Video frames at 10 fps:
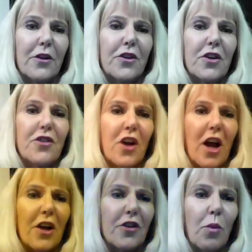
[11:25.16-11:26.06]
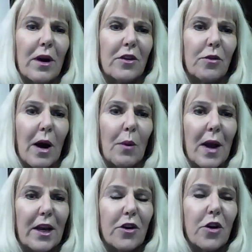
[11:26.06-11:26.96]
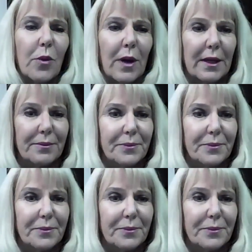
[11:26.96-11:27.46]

to judge what is the right way to do it.